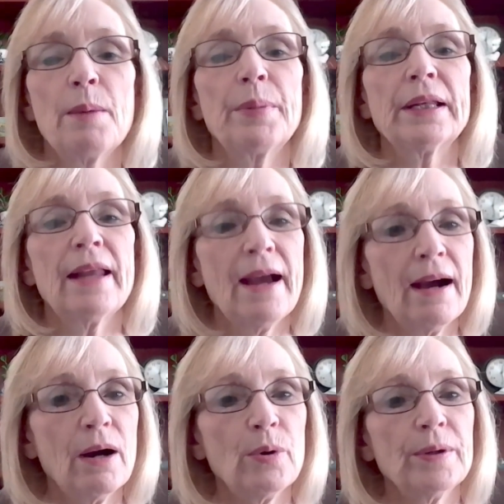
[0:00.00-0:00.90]
But
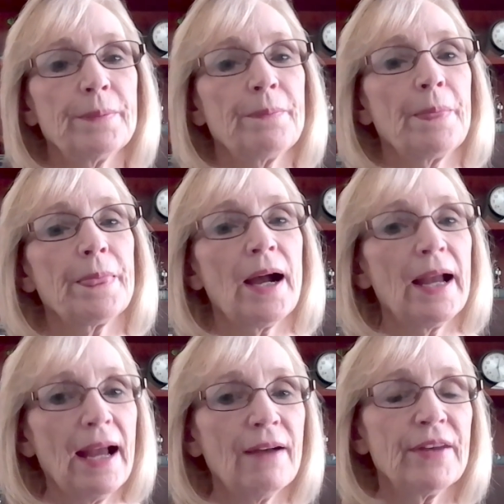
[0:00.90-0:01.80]
now
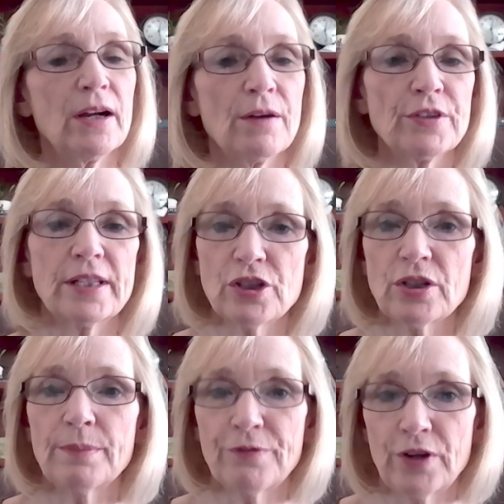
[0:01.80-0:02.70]
I have that conversation up